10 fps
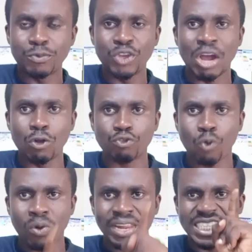you can also
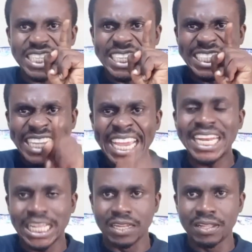call it
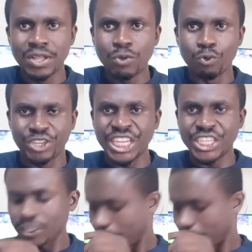internal rotation.